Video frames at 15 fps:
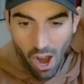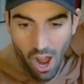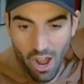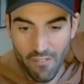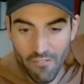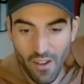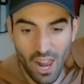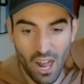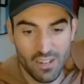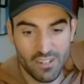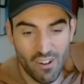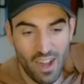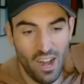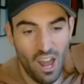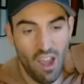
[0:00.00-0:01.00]
a fellow
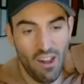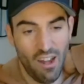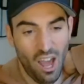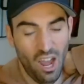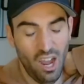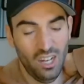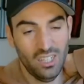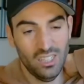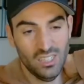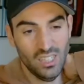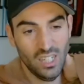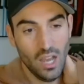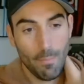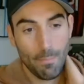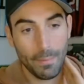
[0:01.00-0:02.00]
Trent owner.
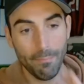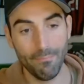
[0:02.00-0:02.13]
Yep.